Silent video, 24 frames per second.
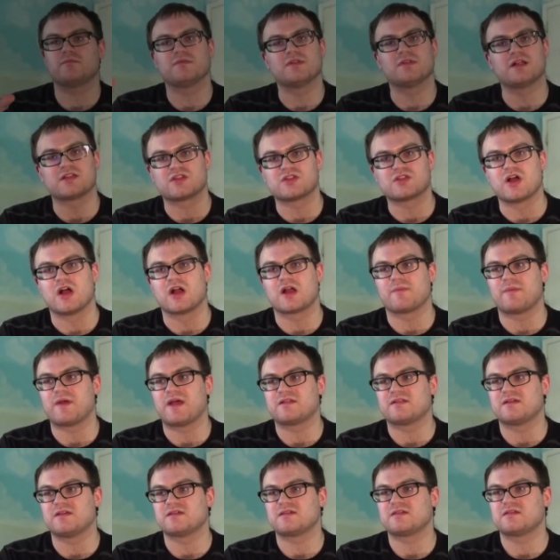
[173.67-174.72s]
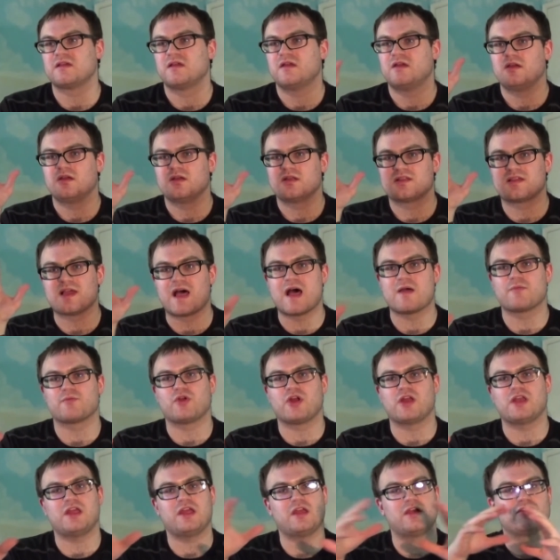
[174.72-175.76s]
let's talk about this. Tom
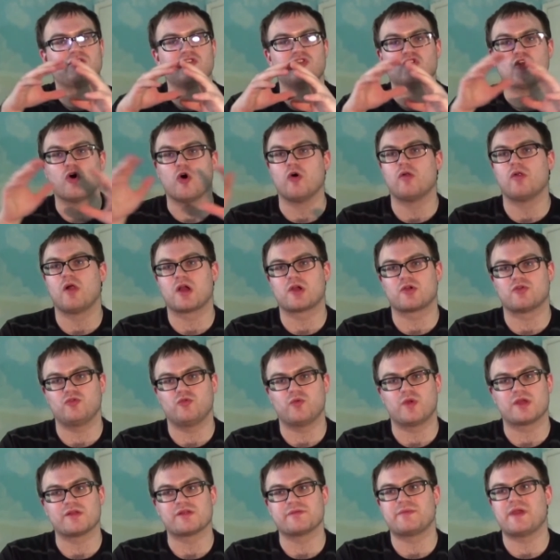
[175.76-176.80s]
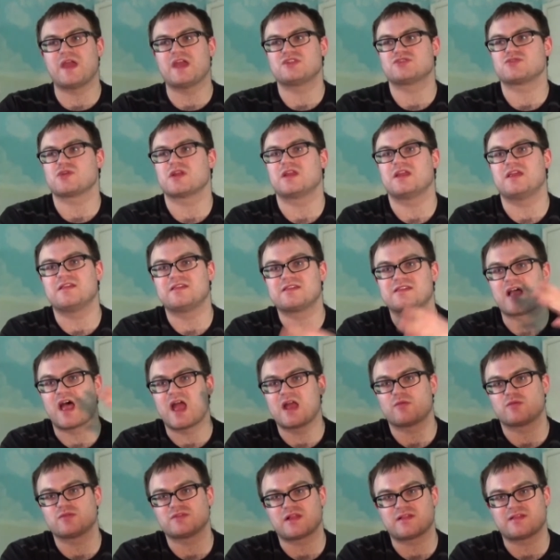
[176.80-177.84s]
Brady is no longer New England Patriot. He
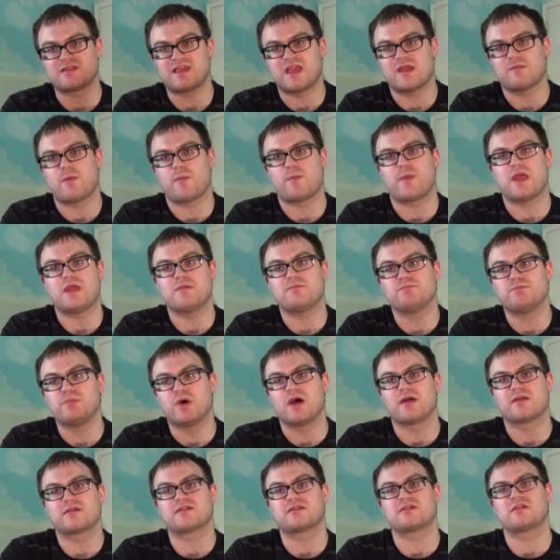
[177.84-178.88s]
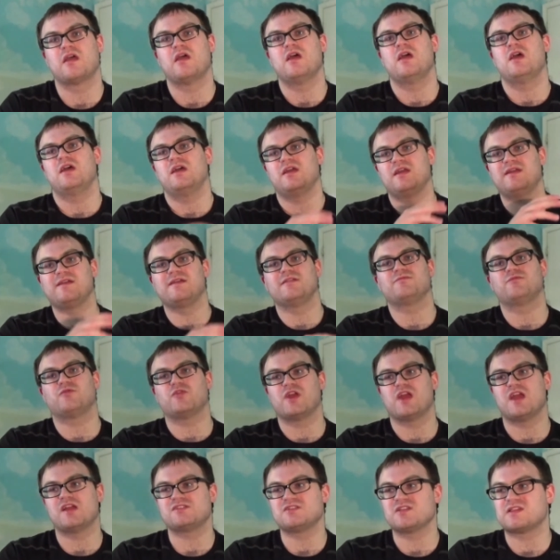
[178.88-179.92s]
signed with the Tampa Bay Bucks in free
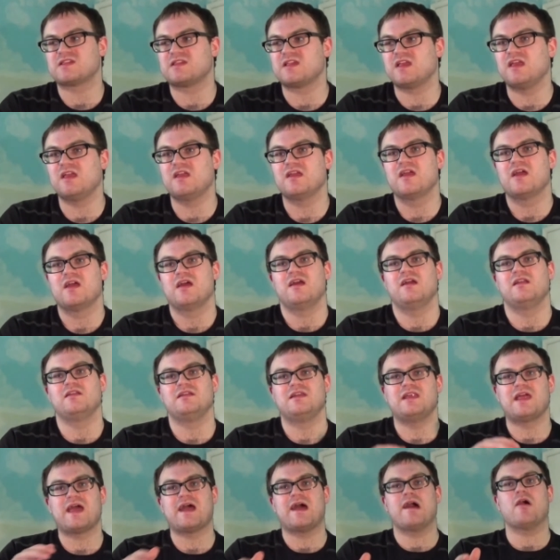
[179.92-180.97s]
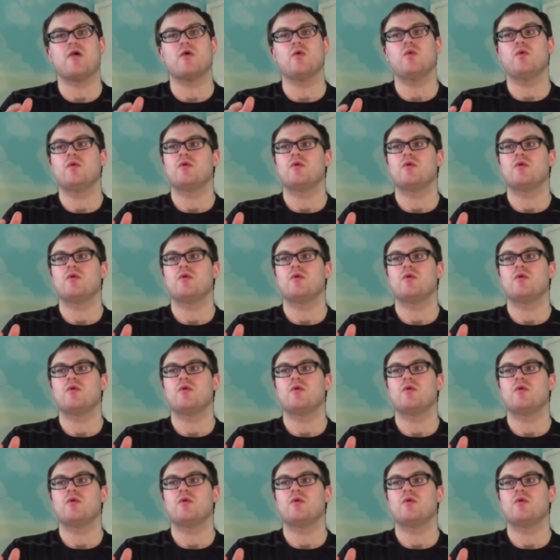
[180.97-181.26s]
agency. Now,